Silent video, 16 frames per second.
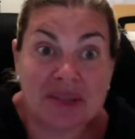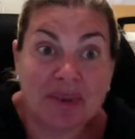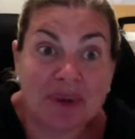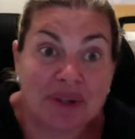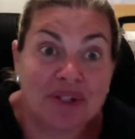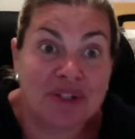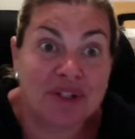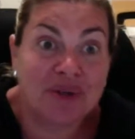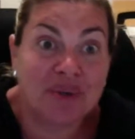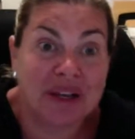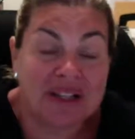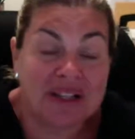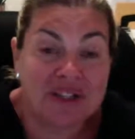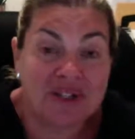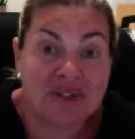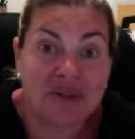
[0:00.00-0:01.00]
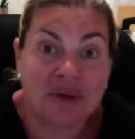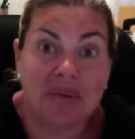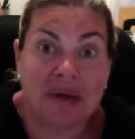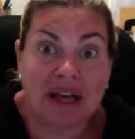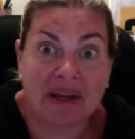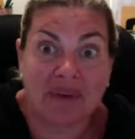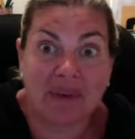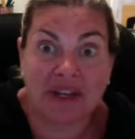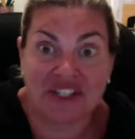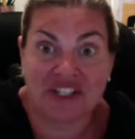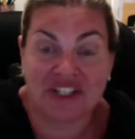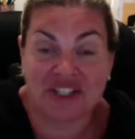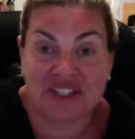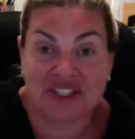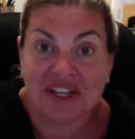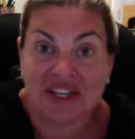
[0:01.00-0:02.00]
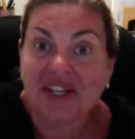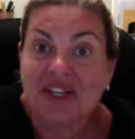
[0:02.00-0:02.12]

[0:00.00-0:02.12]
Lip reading: person who answers all my questions.